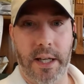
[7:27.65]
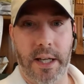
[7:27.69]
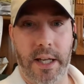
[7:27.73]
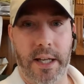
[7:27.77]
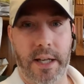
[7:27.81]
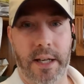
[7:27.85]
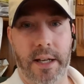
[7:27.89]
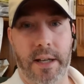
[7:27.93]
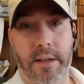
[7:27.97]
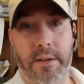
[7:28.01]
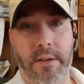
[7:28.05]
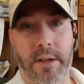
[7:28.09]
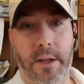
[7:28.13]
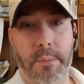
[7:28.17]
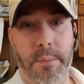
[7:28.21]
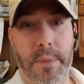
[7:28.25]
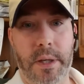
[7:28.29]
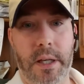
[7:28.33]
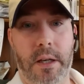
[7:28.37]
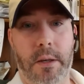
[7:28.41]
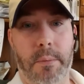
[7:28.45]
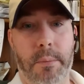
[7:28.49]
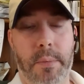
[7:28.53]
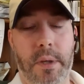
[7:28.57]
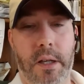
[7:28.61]
and it ends up
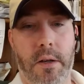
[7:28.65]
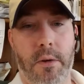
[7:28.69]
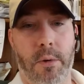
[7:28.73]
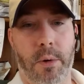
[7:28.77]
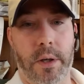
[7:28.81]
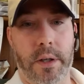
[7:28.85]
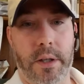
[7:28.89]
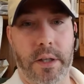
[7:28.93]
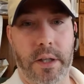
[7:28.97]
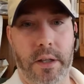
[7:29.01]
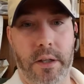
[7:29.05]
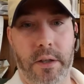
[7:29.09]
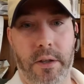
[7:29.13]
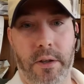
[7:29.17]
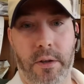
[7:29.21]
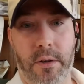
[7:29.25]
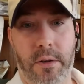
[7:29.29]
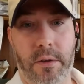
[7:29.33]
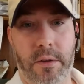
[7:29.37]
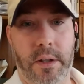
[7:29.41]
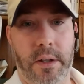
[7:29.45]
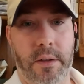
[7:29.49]
being a big ordeal.